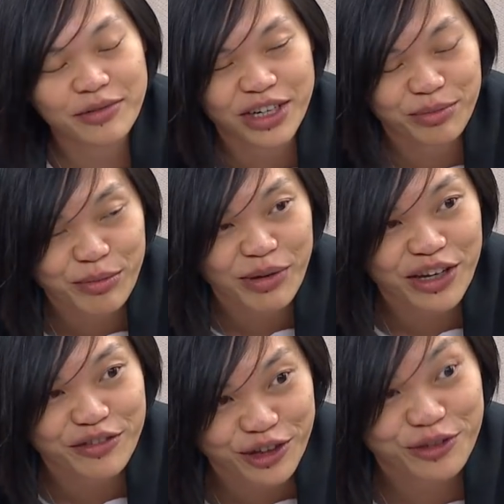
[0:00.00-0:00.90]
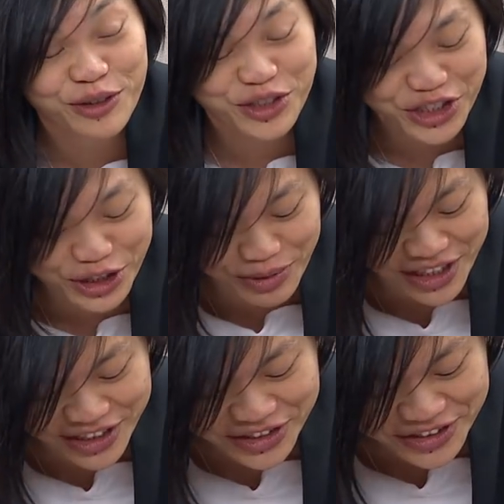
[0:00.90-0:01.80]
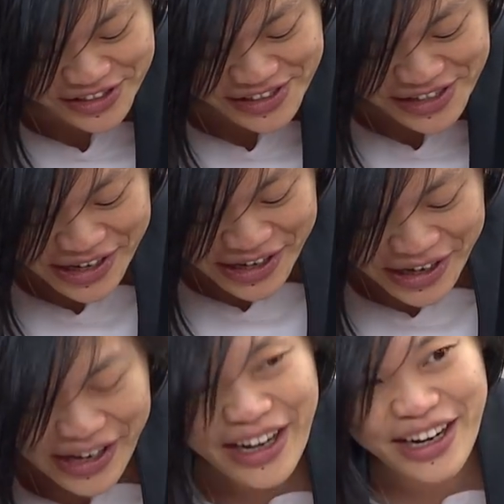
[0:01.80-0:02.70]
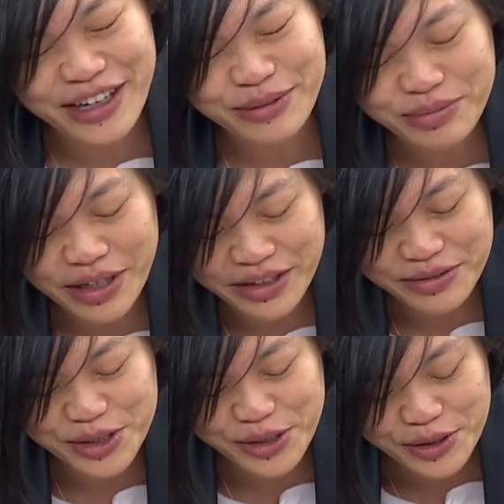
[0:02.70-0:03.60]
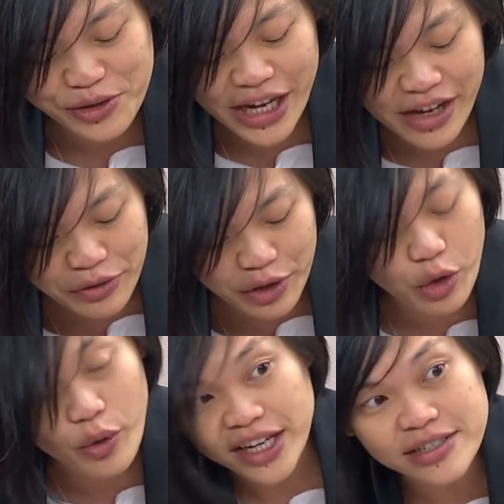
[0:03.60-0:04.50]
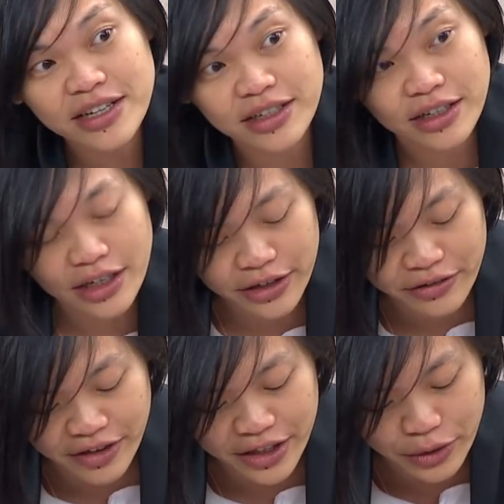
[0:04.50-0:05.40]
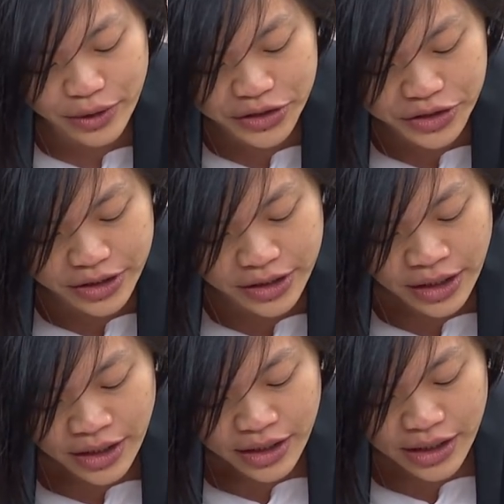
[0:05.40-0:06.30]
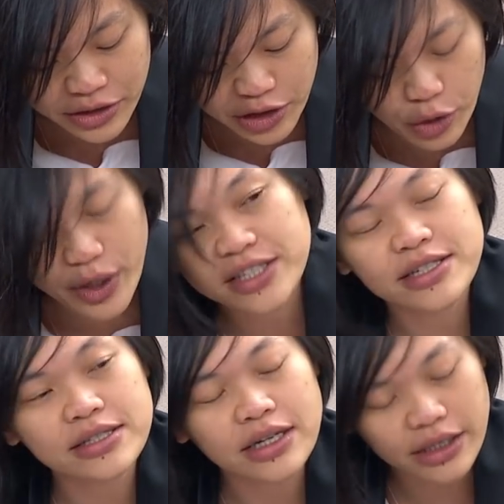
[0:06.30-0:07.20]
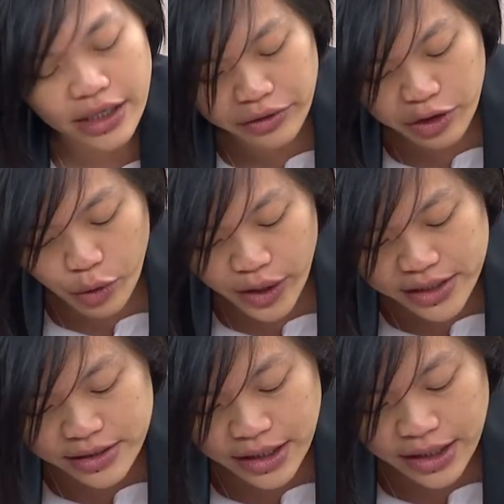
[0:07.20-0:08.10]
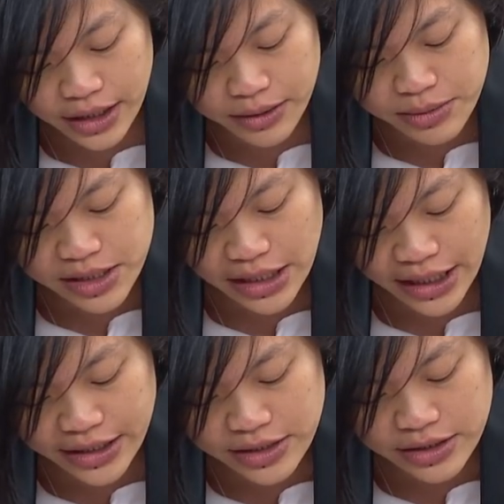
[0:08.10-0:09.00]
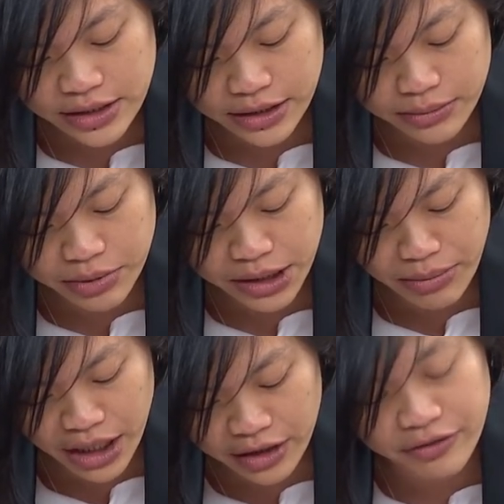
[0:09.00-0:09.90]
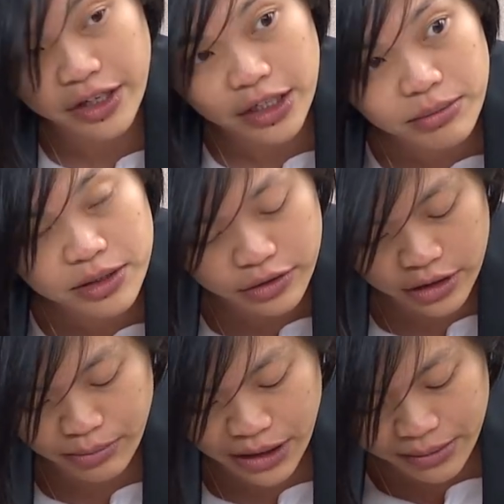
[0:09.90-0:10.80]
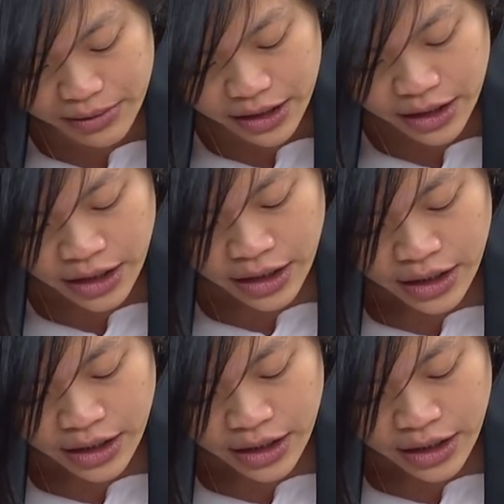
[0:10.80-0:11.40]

when I prepare for future GP lectures. So I have a request and a clarifying question. The request is, can I request that slides be made available to the public,